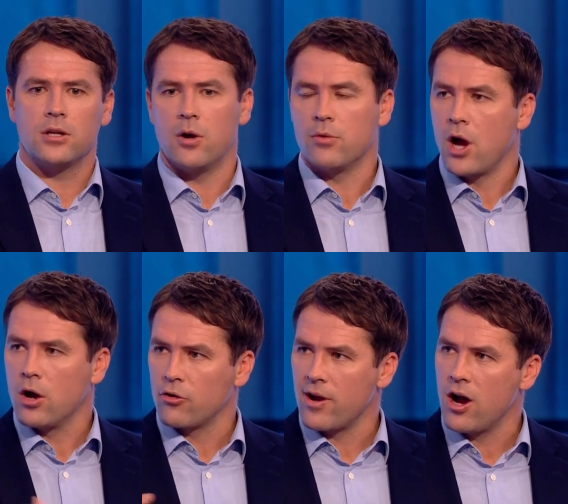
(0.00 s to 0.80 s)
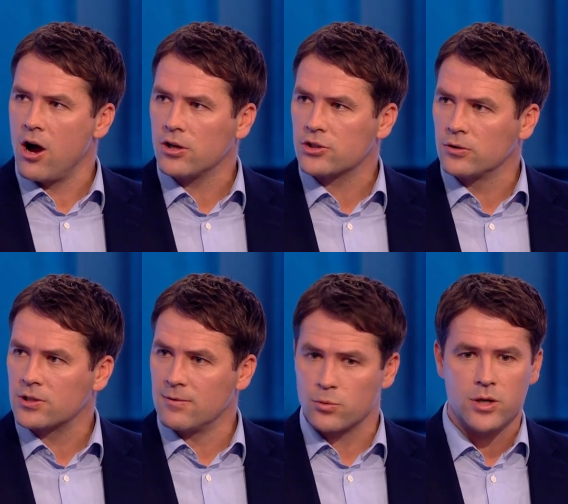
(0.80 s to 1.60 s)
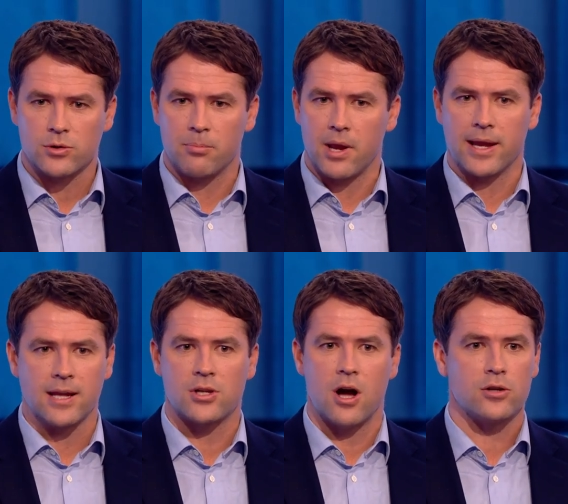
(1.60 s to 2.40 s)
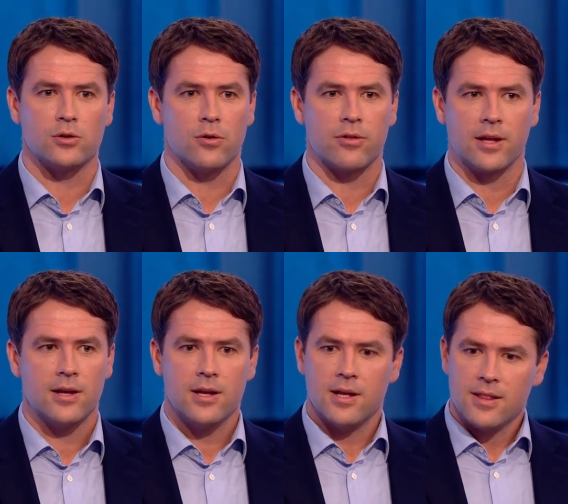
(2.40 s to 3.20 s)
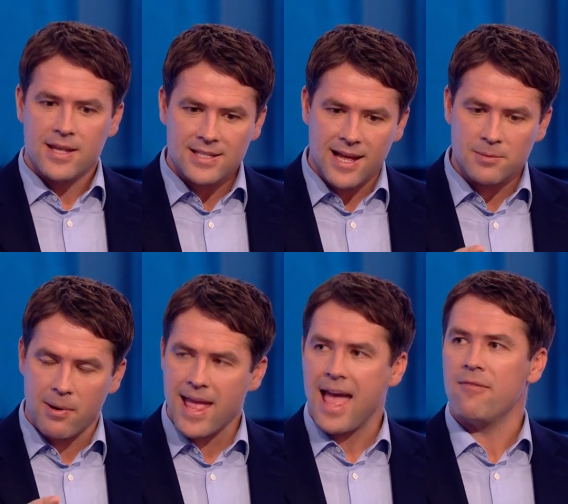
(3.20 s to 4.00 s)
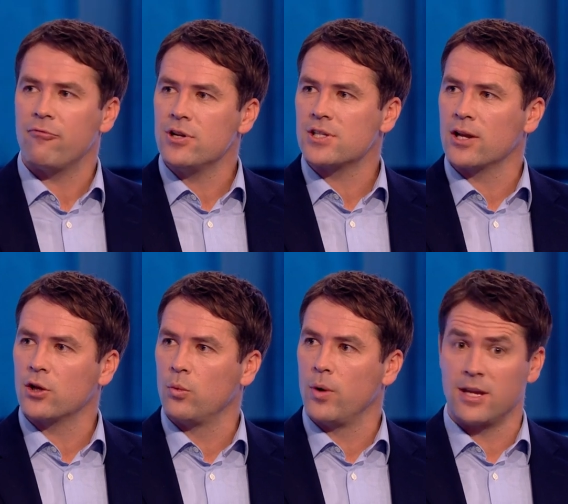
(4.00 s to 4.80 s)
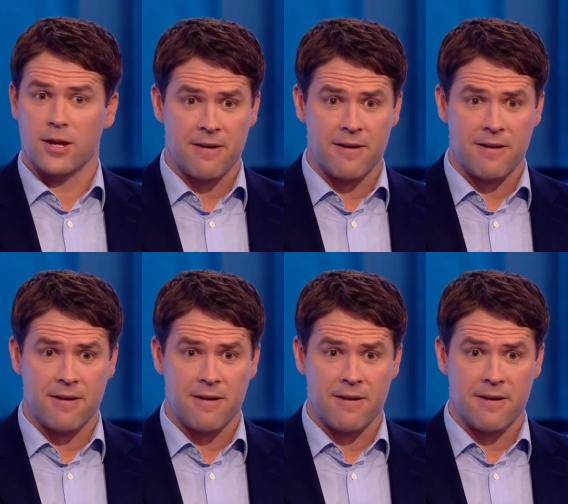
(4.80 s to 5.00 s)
you know, the great Arsenal teams, we used to play against Arsenal, think, these lads play every single week.